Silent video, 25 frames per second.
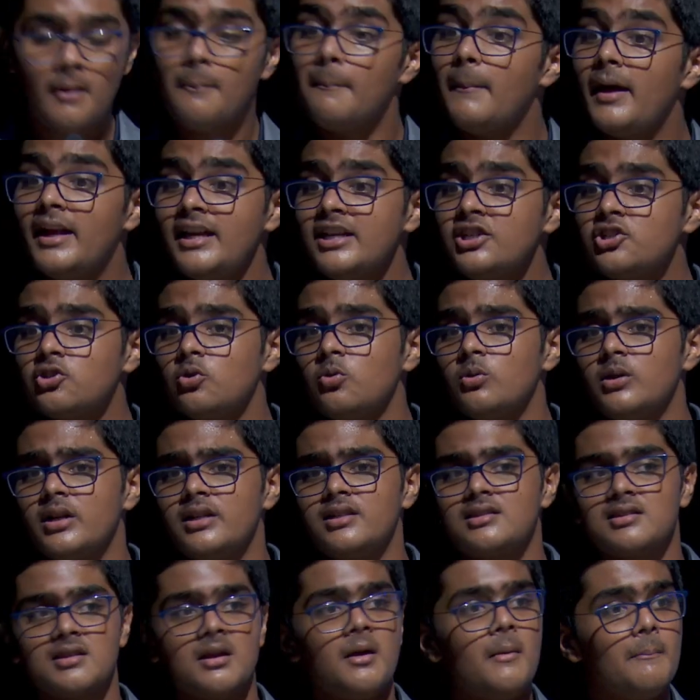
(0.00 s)
Many
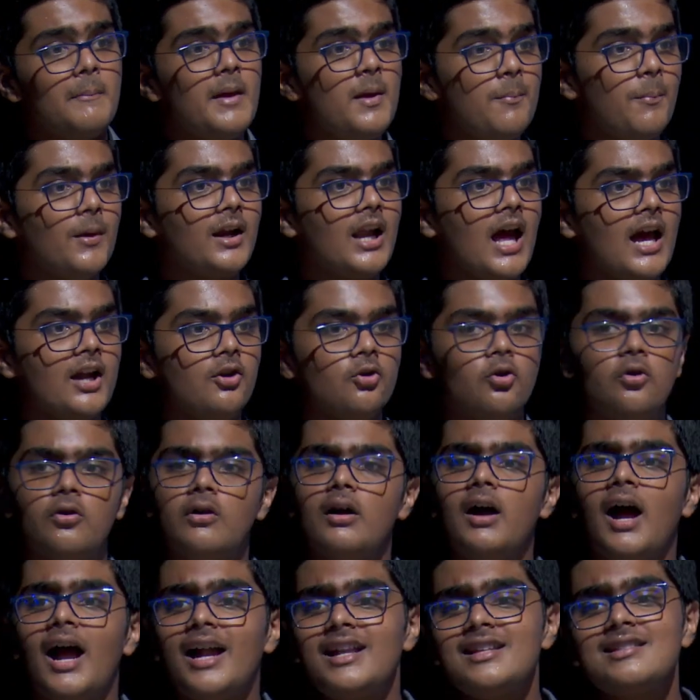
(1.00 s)
students, people I
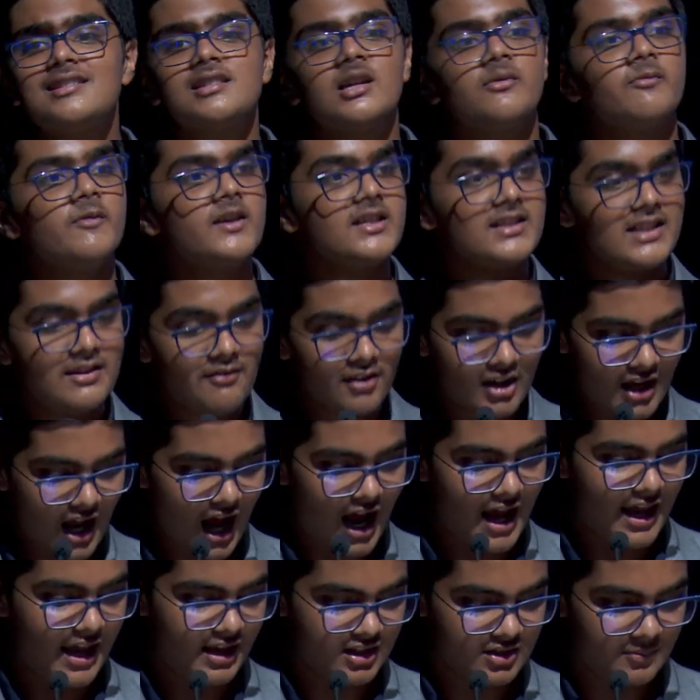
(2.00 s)
know, and in some ways even
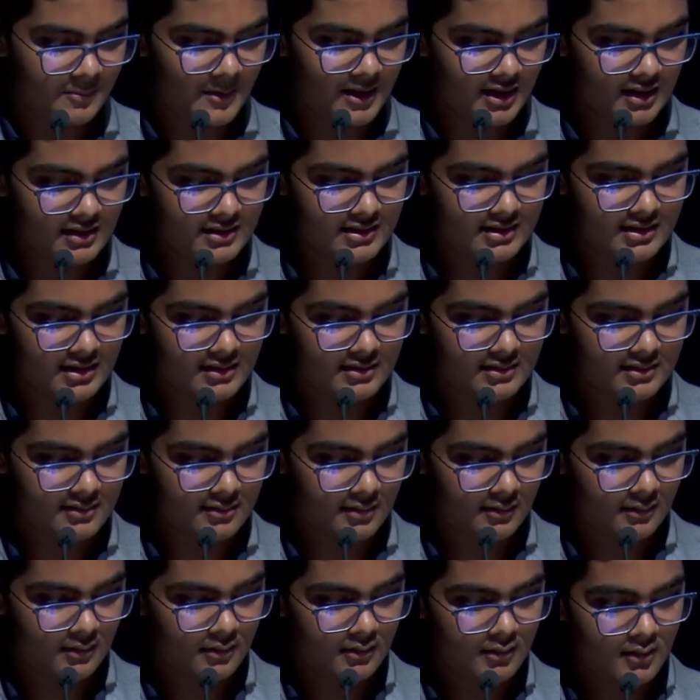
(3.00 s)
I experienced
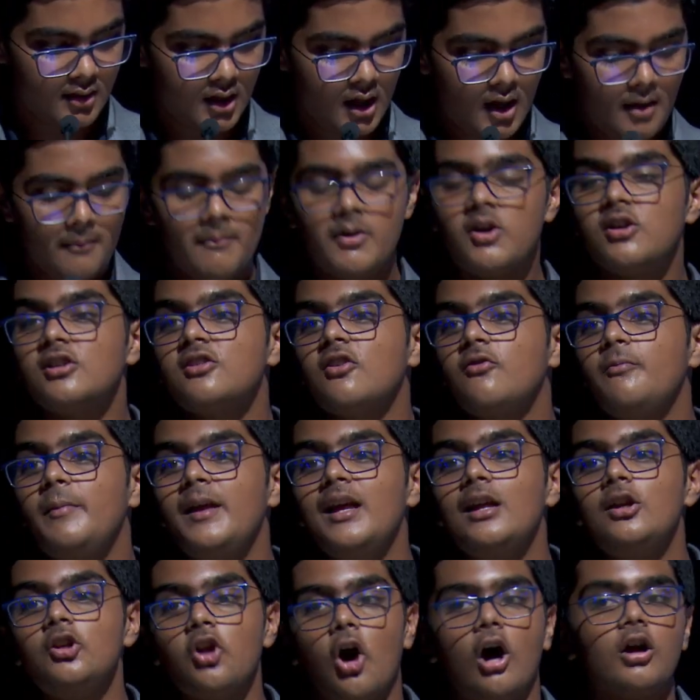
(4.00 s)
this. Because of
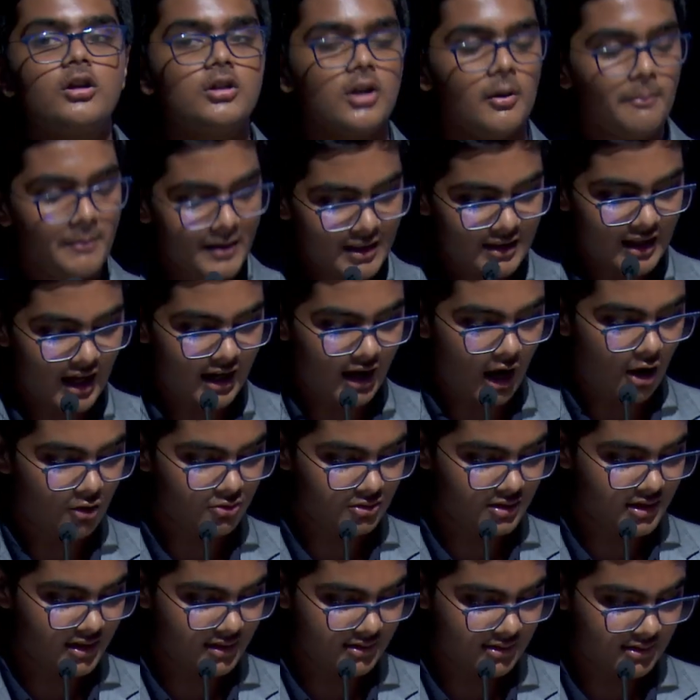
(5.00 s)
being locked up in their
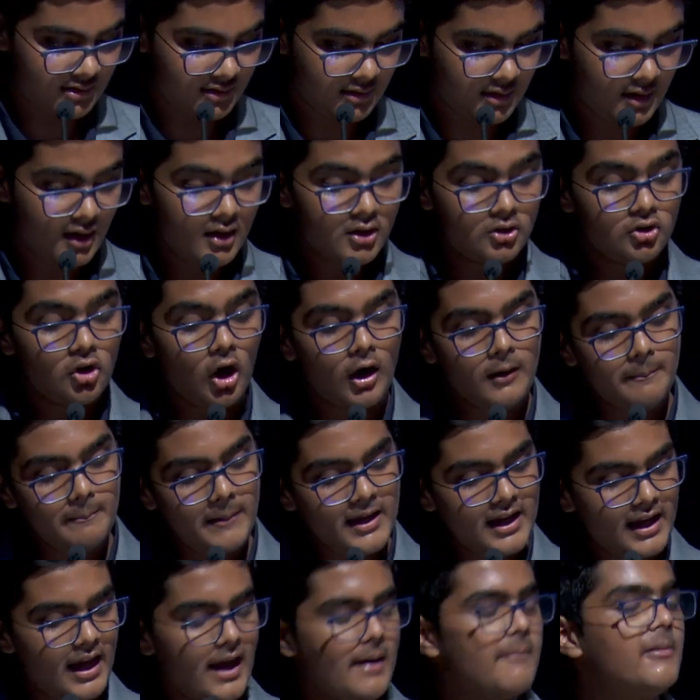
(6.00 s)
houses, not
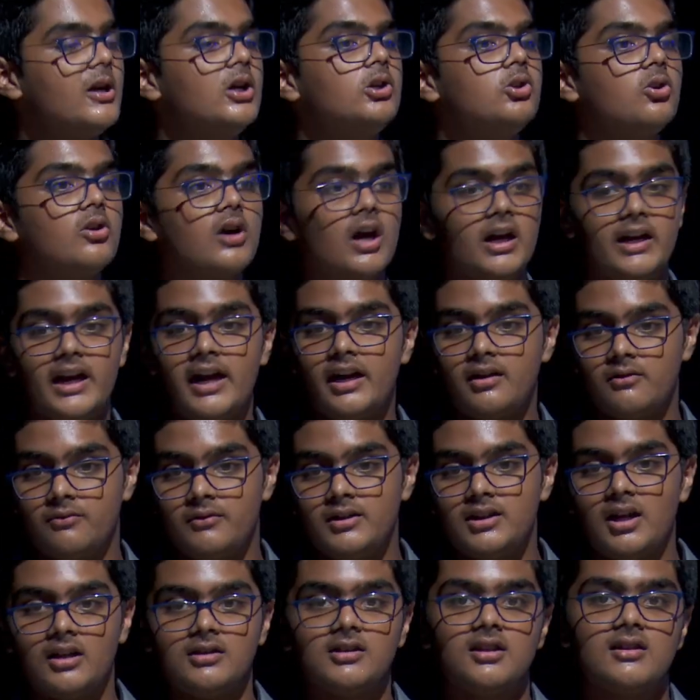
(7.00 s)
being able to connect
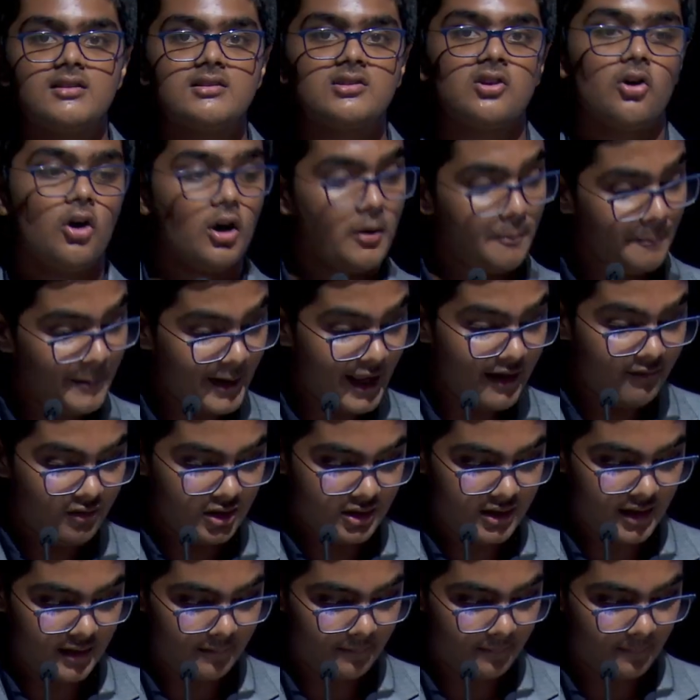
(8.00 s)
with others or play
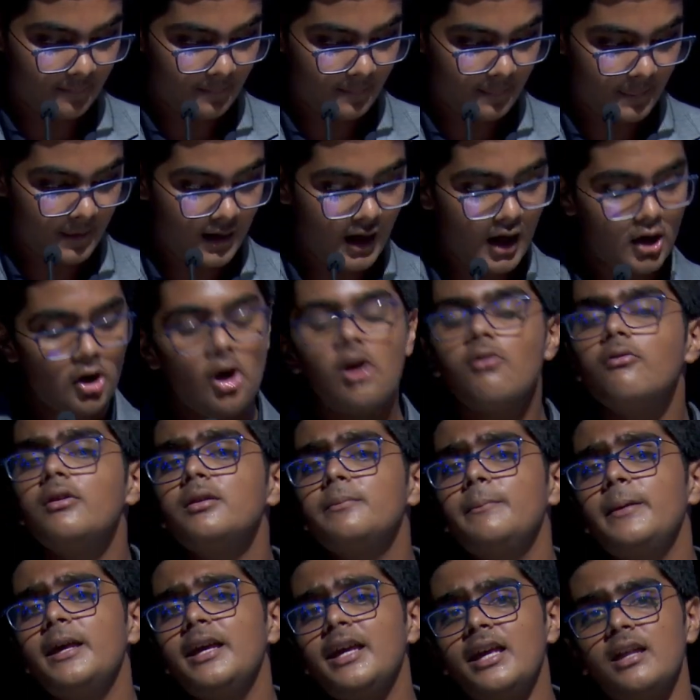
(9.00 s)
with them, along
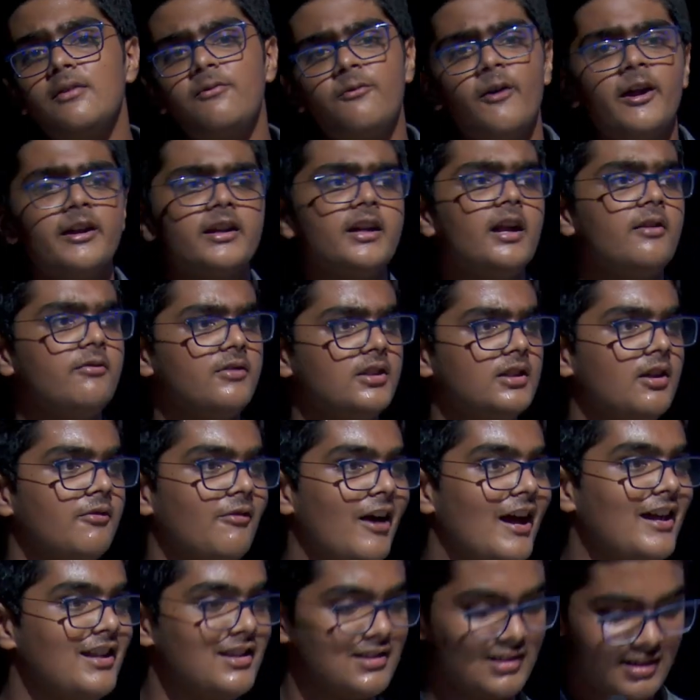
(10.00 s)
with being infected with the
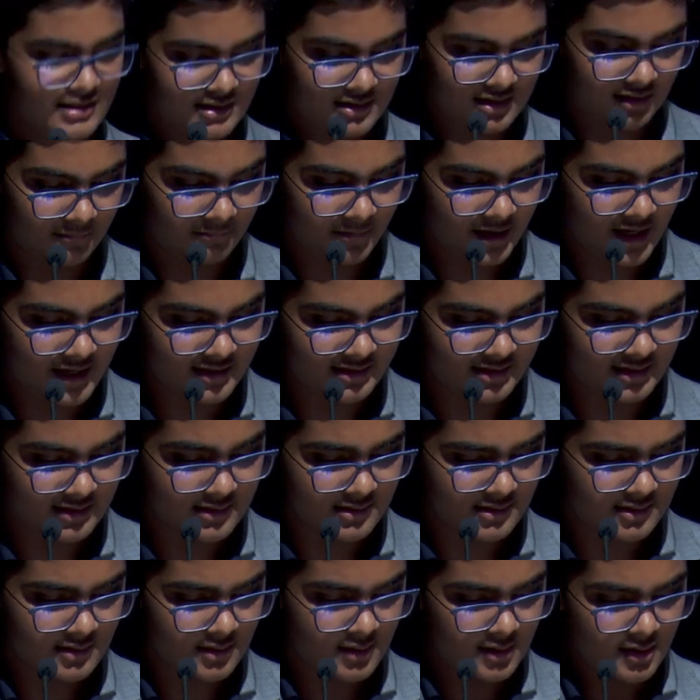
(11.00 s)
virus in some
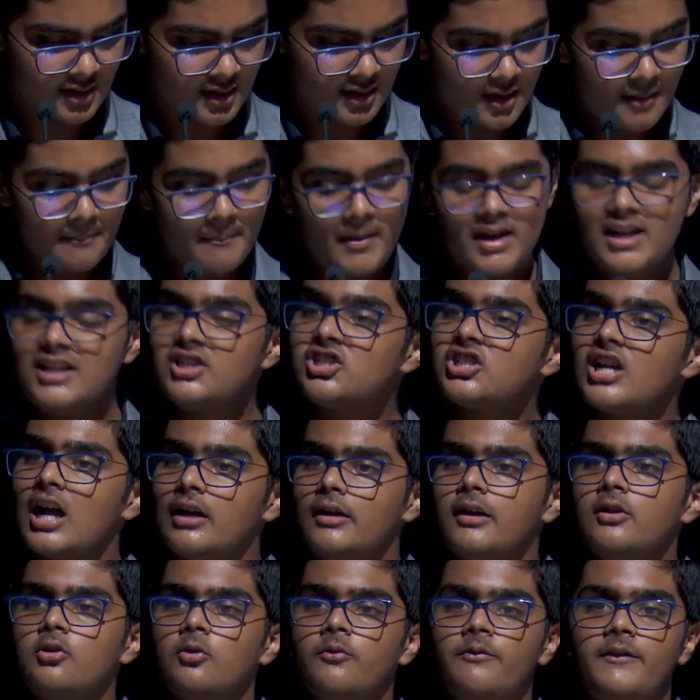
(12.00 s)
cases, many
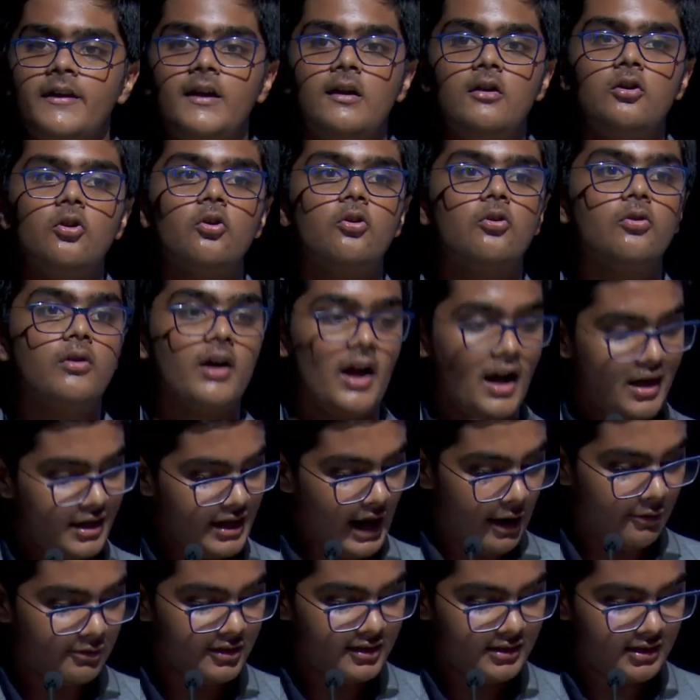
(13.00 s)
started to feel low and
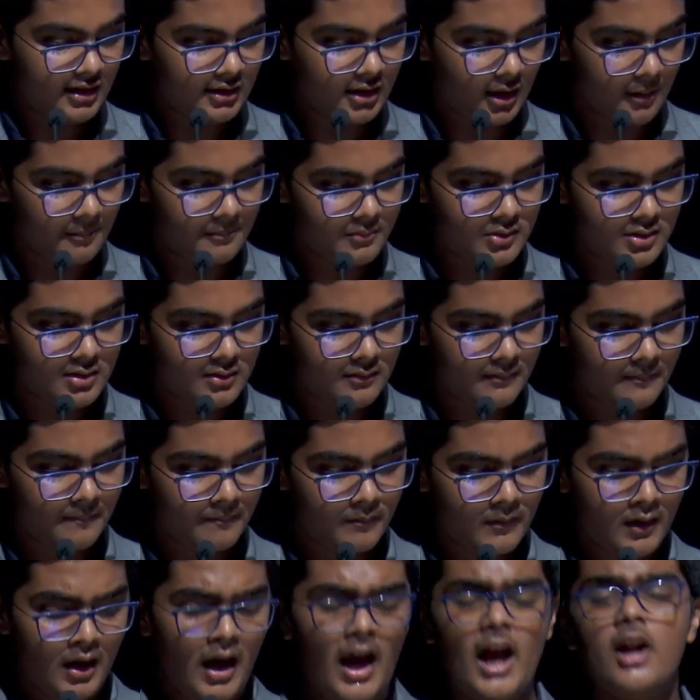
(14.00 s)
down in the dumps
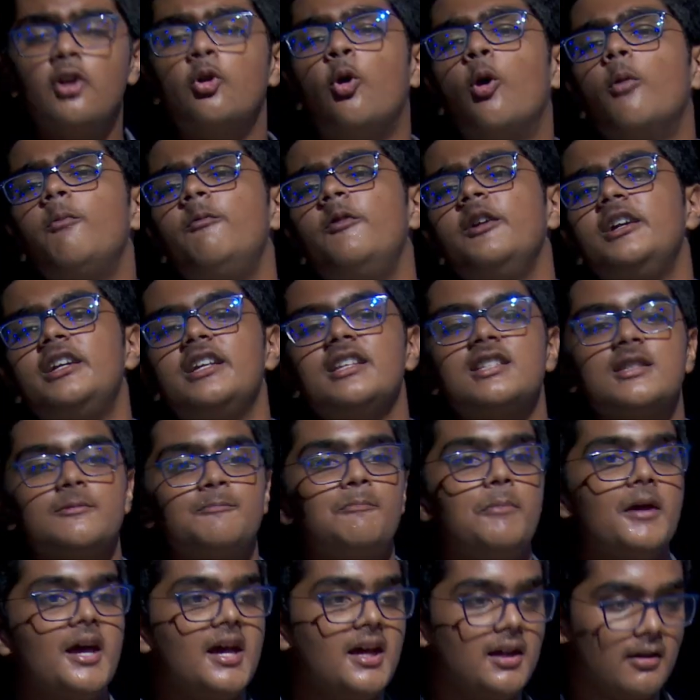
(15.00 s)
and hope with
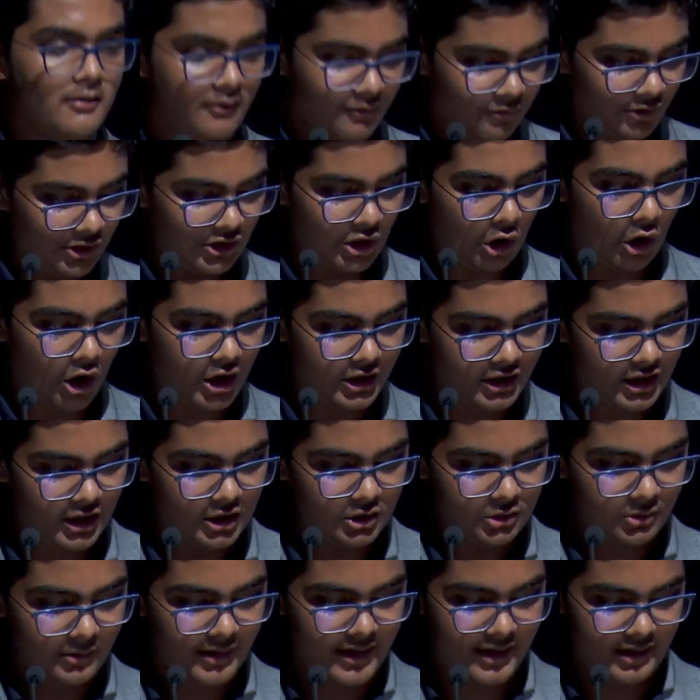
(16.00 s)
despair for the
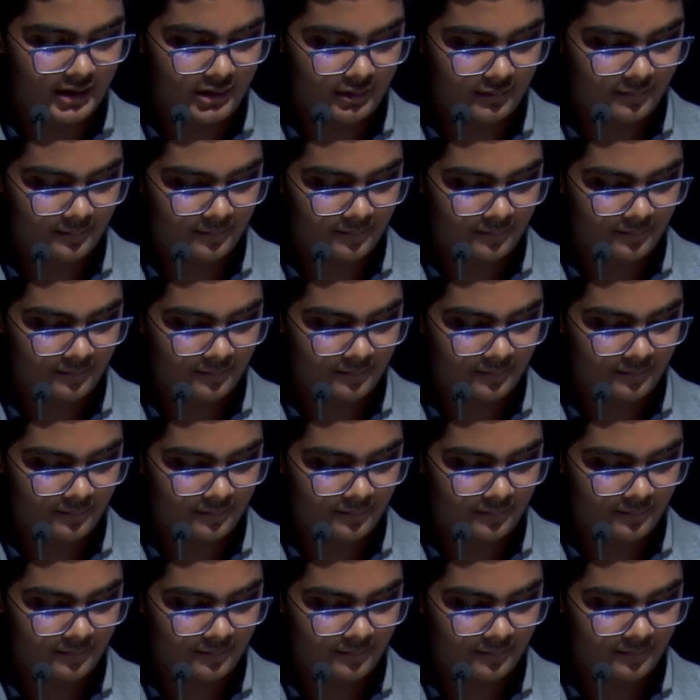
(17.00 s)
ordeal to end.